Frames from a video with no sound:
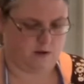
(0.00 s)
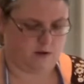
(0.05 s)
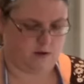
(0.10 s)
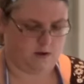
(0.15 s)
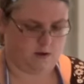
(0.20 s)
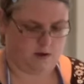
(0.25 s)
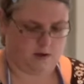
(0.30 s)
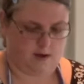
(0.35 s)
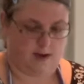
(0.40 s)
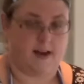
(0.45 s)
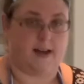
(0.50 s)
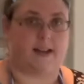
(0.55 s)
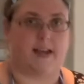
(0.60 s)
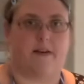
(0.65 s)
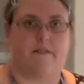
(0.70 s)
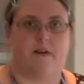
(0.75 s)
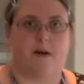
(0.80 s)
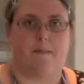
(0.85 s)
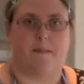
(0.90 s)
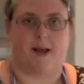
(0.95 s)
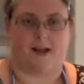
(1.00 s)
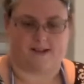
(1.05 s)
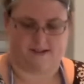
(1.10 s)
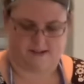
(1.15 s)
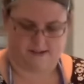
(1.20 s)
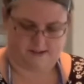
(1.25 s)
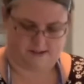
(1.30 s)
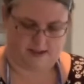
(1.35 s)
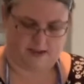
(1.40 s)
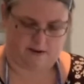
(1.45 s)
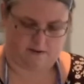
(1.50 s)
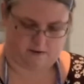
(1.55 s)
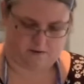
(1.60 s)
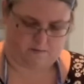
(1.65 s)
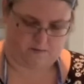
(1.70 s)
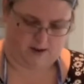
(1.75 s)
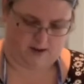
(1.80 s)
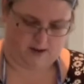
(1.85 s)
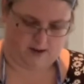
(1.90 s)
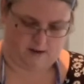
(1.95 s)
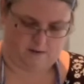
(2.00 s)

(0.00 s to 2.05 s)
And give it a mix and see how it's feeling.